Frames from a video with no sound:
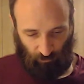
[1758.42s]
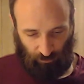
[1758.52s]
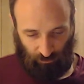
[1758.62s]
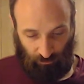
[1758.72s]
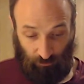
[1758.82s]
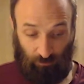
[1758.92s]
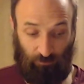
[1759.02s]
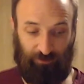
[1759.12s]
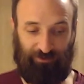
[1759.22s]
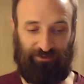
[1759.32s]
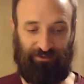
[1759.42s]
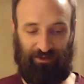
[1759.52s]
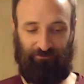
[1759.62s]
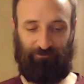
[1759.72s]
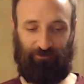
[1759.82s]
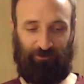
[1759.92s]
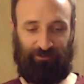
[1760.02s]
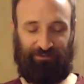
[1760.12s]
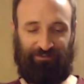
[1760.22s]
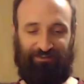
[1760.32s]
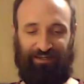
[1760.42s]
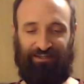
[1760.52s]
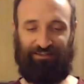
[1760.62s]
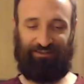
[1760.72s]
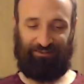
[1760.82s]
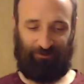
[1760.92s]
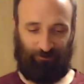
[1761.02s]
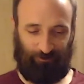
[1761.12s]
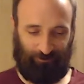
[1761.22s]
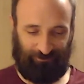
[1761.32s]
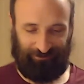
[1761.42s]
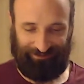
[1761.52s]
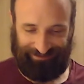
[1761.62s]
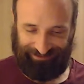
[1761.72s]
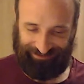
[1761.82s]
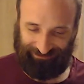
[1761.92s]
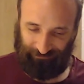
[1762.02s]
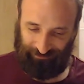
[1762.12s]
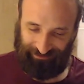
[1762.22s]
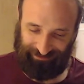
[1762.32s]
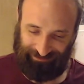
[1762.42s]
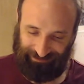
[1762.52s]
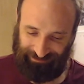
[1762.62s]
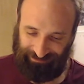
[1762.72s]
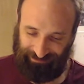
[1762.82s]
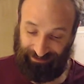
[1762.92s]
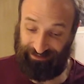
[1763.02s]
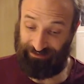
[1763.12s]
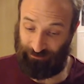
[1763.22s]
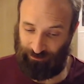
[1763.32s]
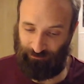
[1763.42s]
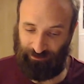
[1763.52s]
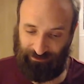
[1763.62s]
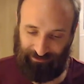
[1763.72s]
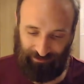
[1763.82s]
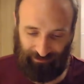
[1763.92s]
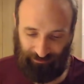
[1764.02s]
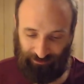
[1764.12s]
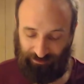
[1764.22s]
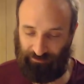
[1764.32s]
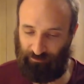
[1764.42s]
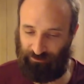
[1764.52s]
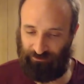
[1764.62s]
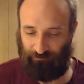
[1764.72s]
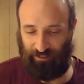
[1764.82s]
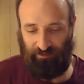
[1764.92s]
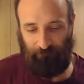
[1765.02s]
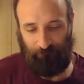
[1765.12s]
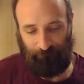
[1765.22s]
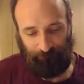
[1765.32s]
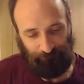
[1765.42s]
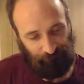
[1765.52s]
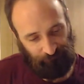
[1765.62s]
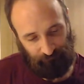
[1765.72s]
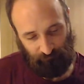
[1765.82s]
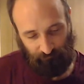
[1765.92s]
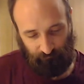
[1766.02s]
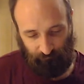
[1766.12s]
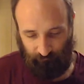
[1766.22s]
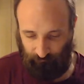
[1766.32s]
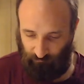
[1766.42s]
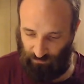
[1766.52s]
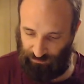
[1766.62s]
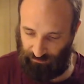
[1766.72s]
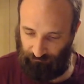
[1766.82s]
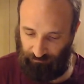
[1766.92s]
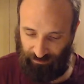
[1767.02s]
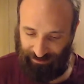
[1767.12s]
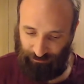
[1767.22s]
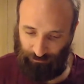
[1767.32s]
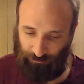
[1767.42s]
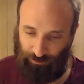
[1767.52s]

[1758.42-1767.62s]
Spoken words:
Oh, there's several. It's attacking in the corner. This is fun. This is a great way to use a smother mate. Using the fianchetto.